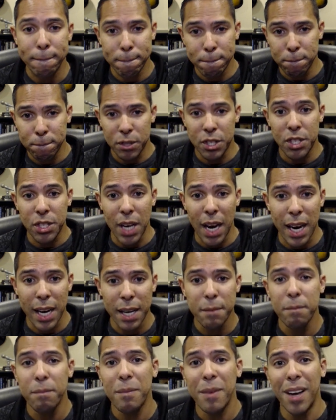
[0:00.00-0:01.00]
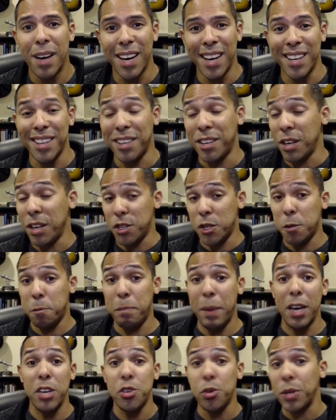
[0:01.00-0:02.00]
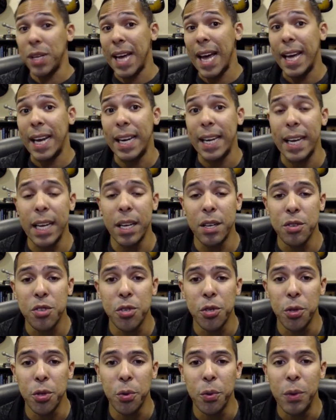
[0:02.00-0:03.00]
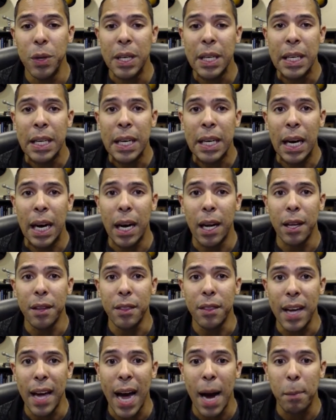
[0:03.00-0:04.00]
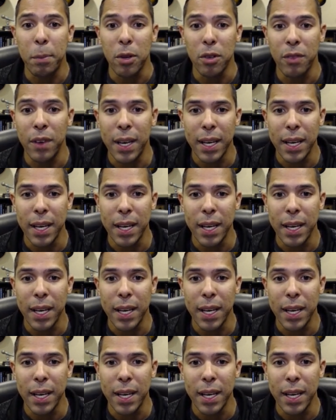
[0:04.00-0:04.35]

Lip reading: sign, especially heading into the Apple event.